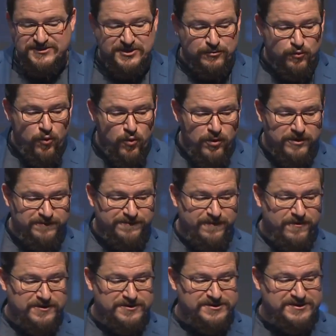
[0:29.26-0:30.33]
is the world
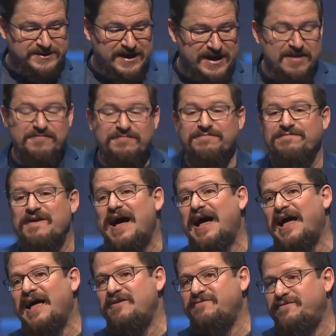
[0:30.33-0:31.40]
first,
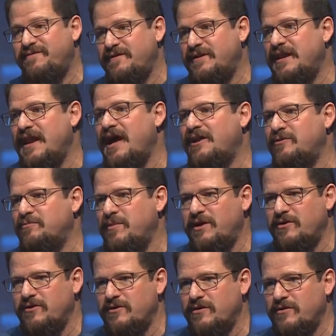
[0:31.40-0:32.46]
five
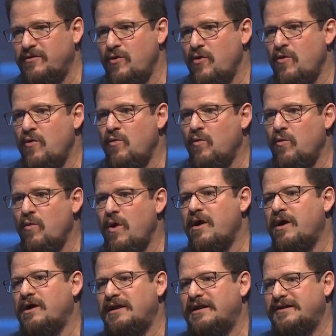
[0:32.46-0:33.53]
nanometer
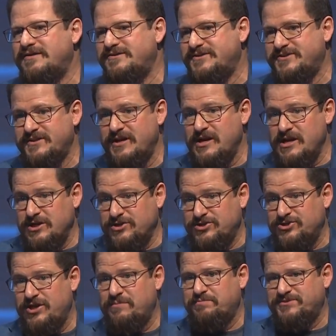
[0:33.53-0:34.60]
wireless
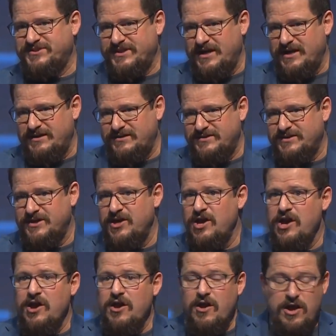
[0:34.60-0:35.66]
chipset.
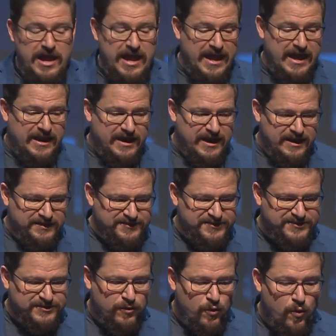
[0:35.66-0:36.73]
It
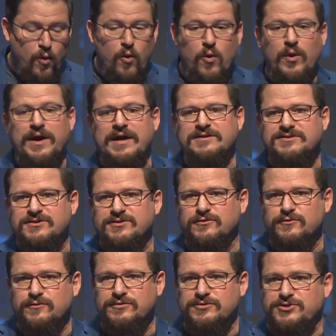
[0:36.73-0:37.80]
is going
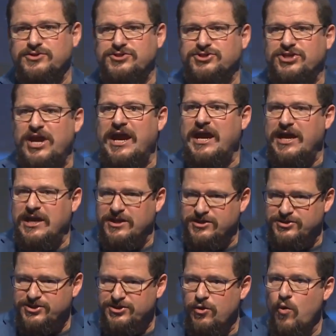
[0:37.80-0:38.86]
to
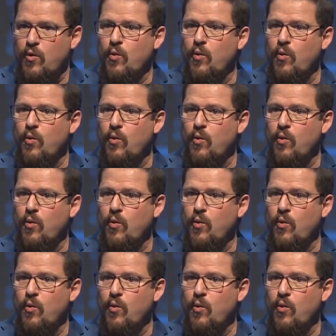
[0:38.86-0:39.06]
change